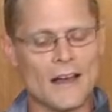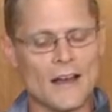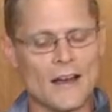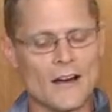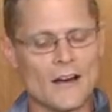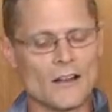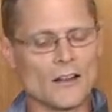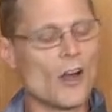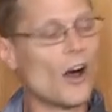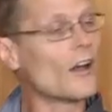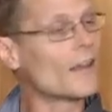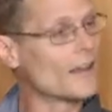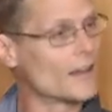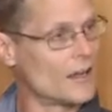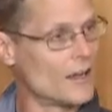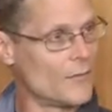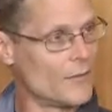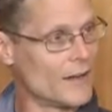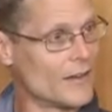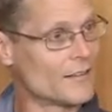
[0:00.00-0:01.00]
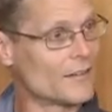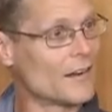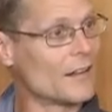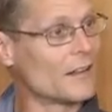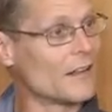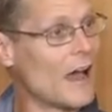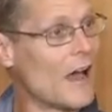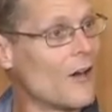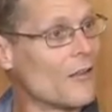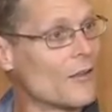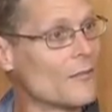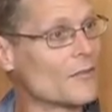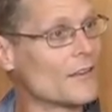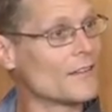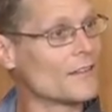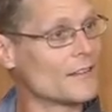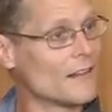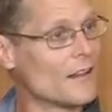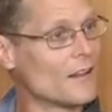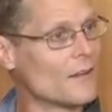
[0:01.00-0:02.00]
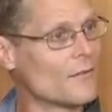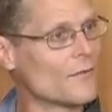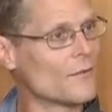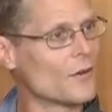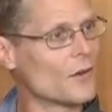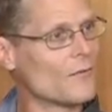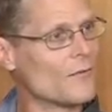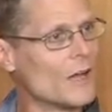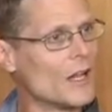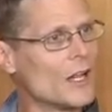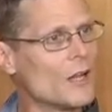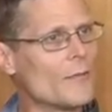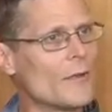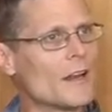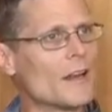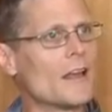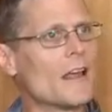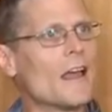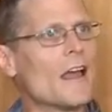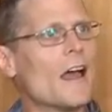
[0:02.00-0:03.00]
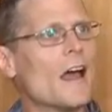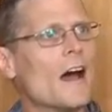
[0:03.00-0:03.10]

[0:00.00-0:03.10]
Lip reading: logging companies and allow them to sell it for development,